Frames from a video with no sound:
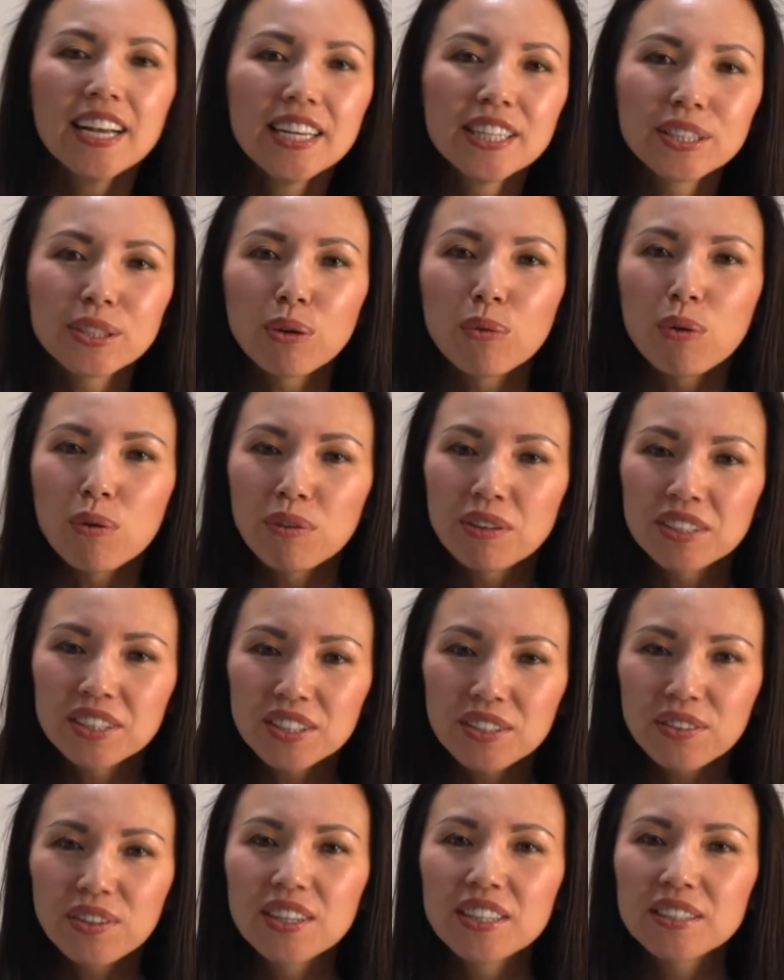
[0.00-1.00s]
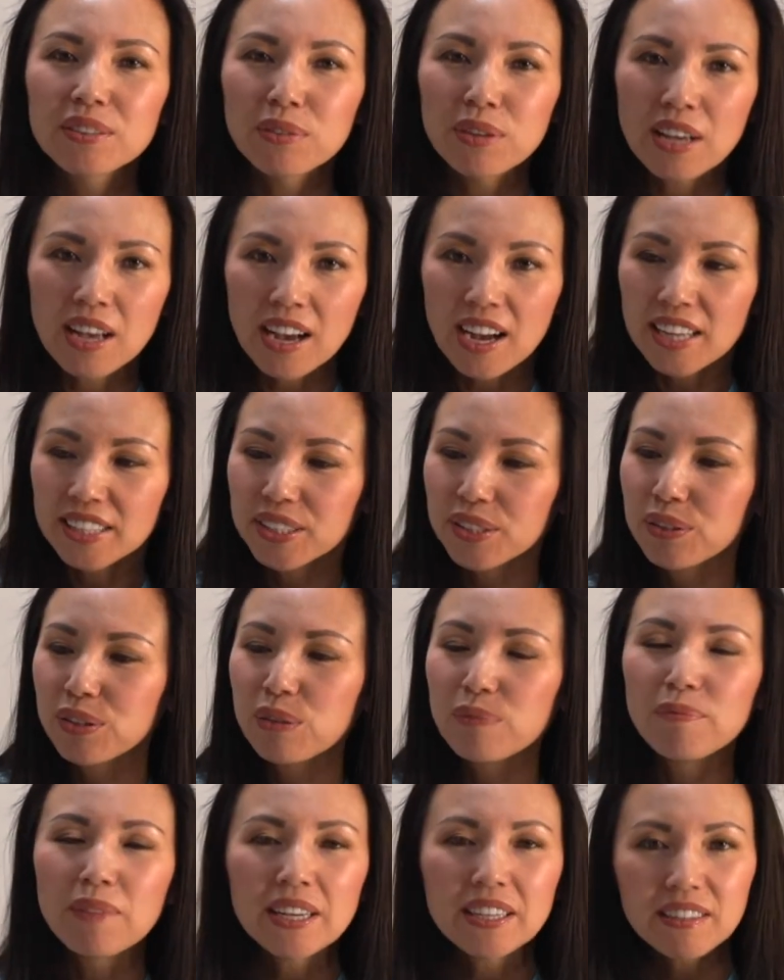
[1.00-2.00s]
So what we do is we ask you
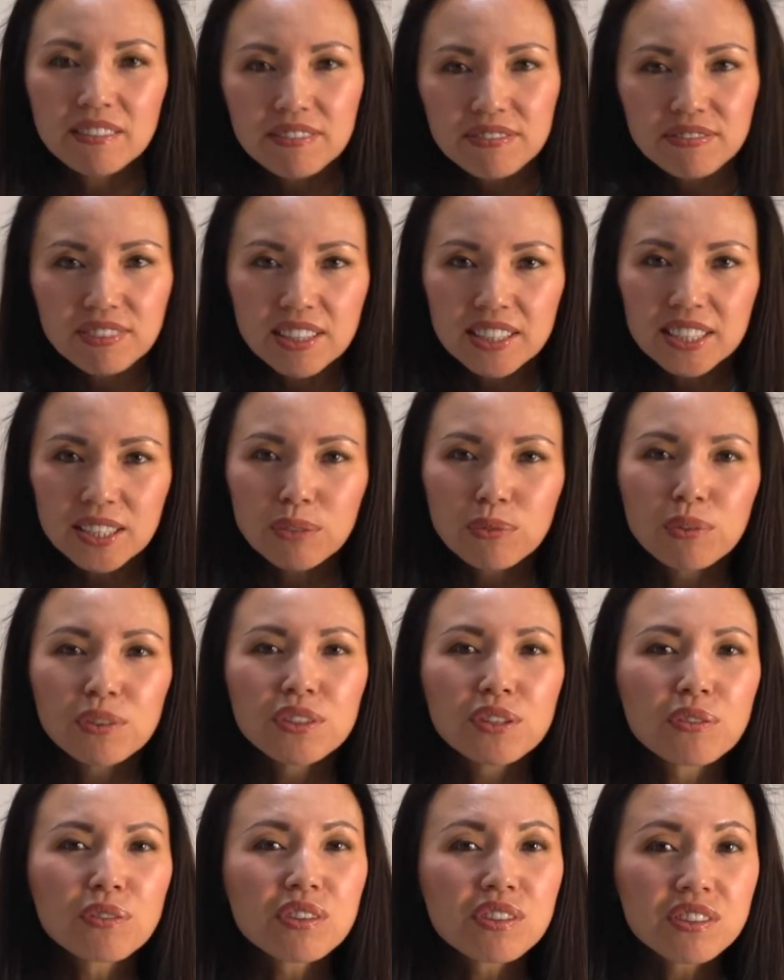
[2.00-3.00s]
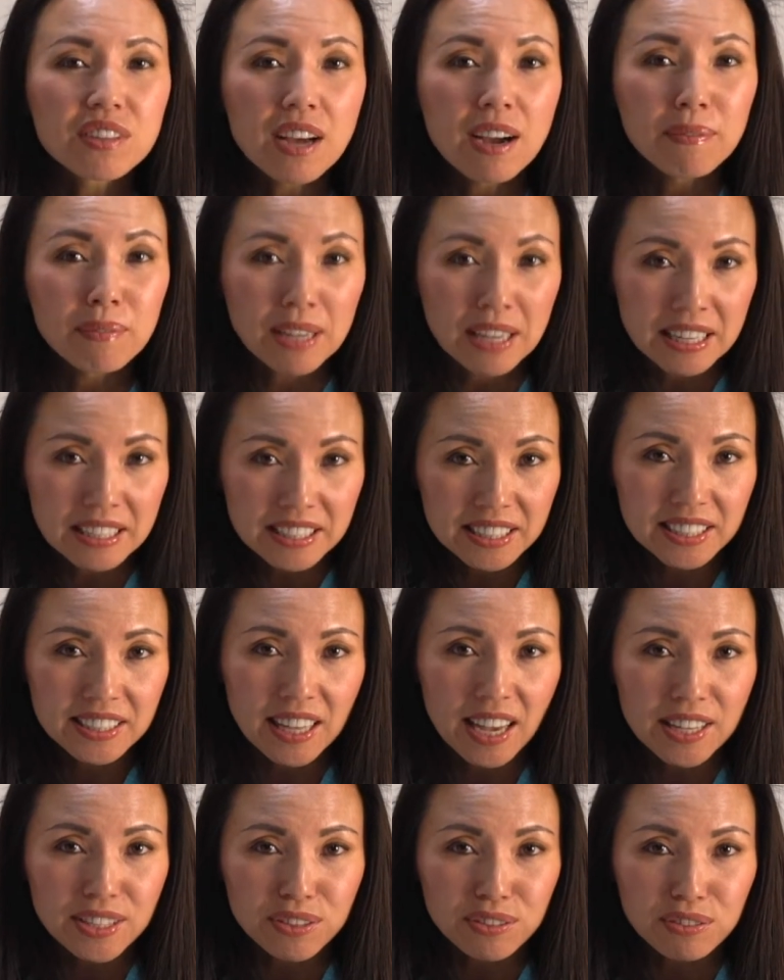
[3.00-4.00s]
to make a fist with your thumb
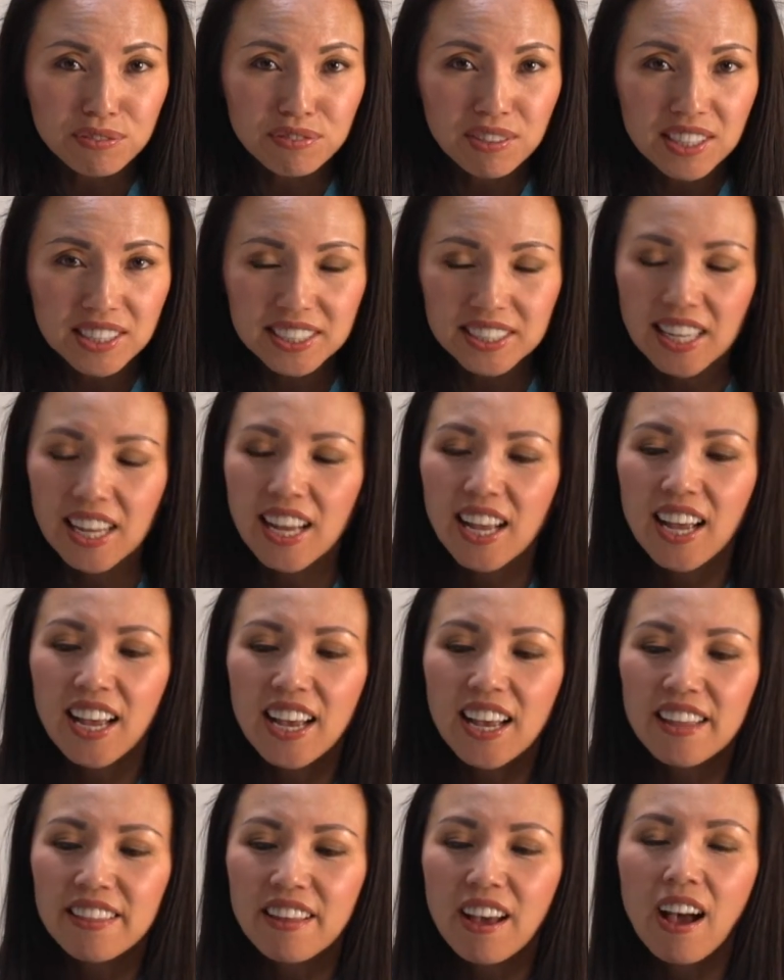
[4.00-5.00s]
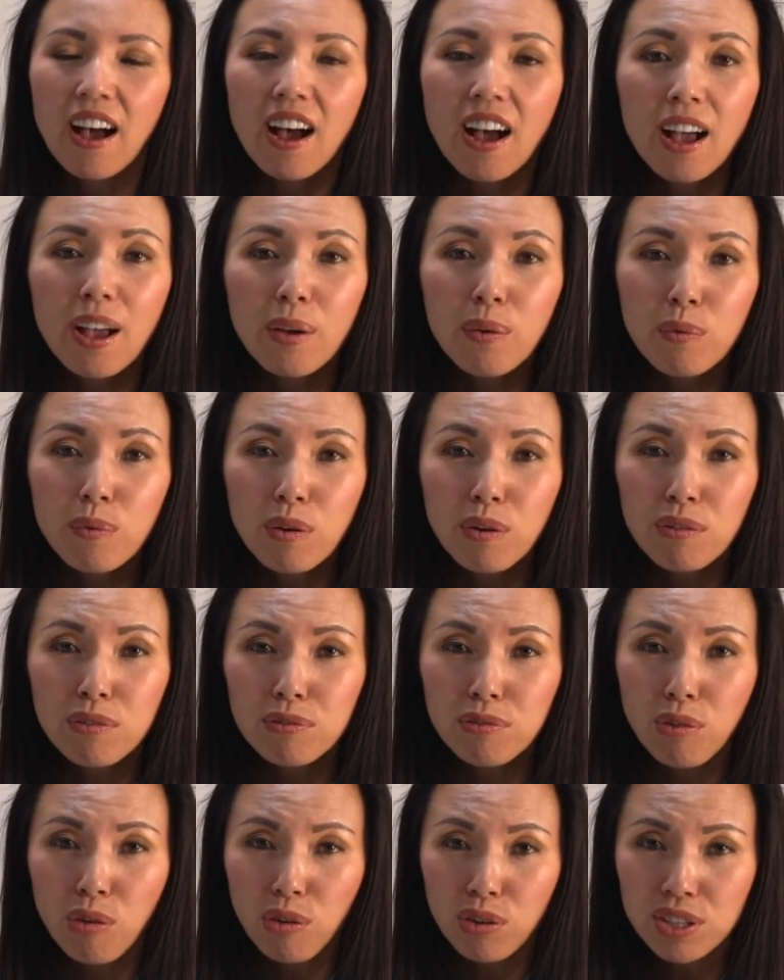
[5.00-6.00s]
inside your fist, and then I will
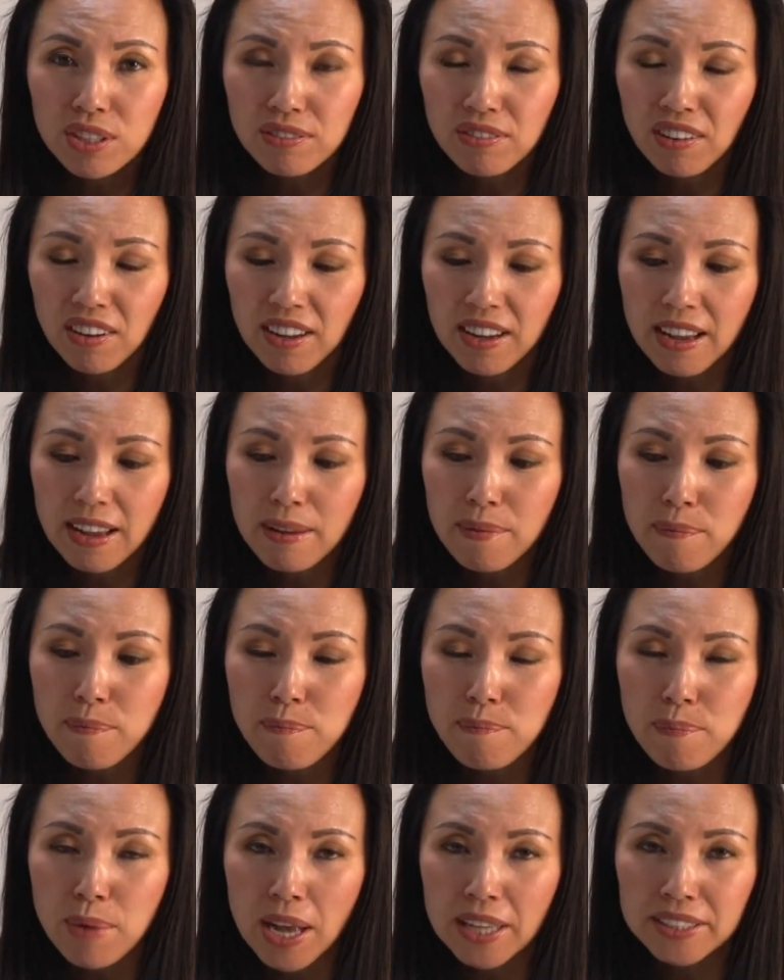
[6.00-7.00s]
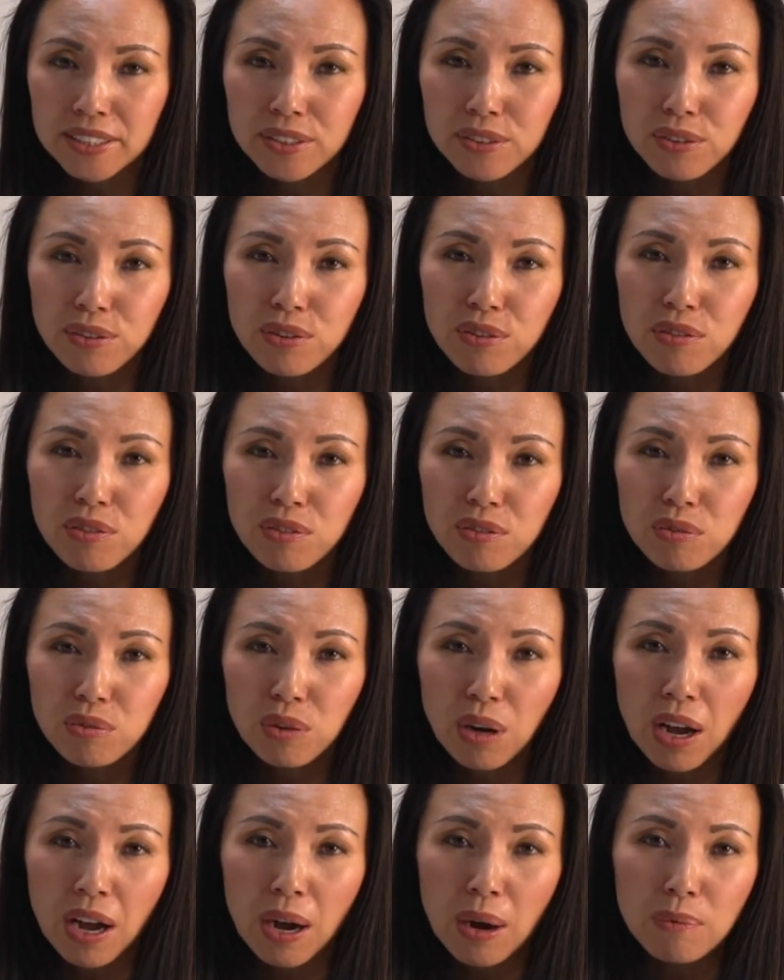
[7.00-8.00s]
forcefully bend your
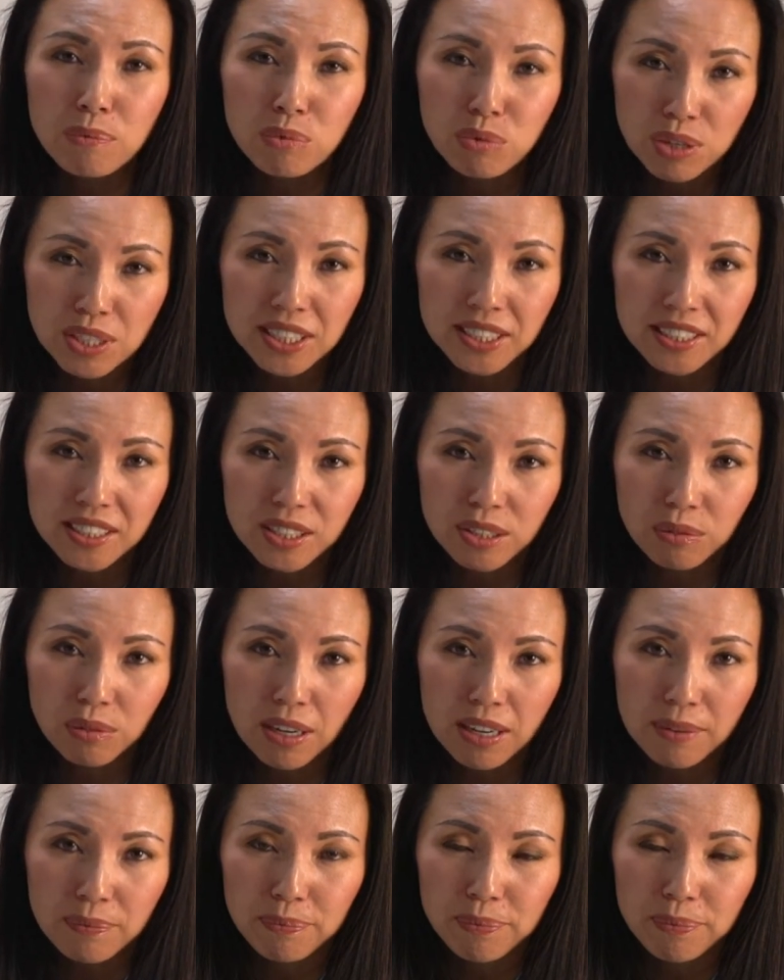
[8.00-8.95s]
wrist this way.